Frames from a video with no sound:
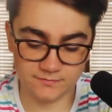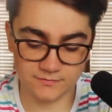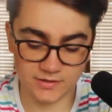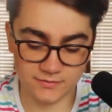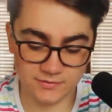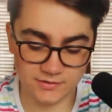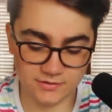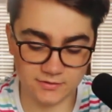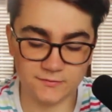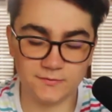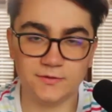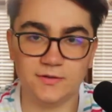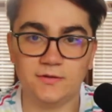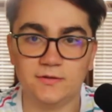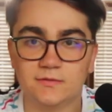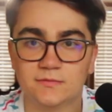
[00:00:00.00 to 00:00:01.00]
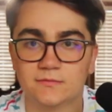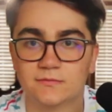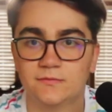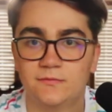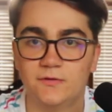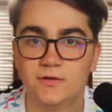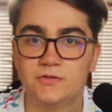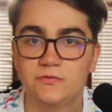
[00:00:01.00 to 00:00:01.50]
maybe over the
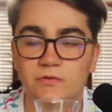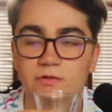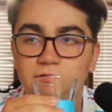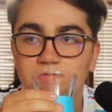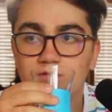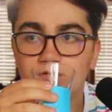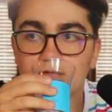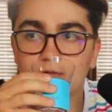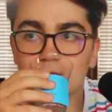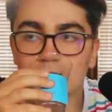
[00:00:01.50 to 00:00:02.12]
fridge filter.